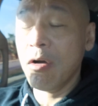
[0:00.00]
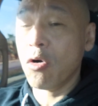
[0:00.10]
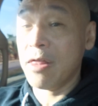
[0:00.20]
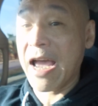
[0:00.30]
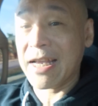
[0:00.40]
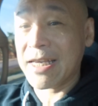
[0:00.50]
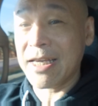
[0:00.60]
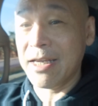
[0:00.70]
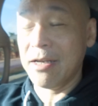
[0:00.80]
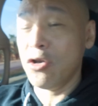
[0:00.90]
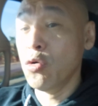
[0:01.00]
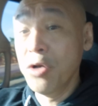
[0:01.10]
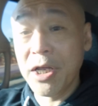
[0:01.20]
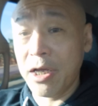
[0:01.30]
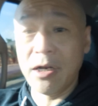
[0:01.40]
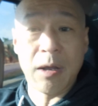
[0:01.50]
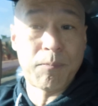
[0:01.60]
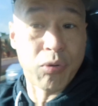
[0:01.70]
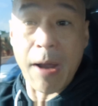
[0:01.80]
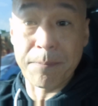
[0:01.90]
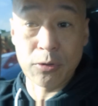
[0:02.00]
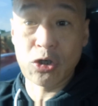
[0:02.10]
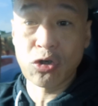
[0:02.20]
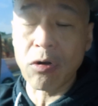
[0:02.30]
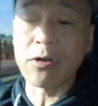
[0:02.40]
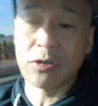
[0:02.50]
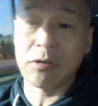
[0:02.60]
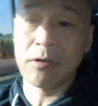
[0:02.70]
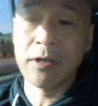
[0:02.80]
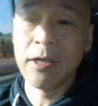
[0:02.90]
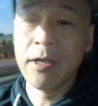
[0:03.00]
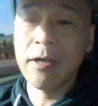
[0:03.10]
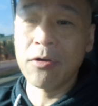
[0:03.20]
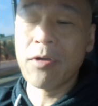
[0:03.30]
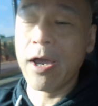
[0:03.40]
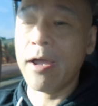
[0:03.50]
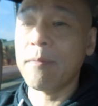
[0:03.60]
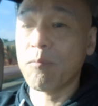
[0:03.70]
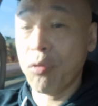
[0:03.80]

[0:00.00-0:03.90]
or that key, you need proper structure. Okay?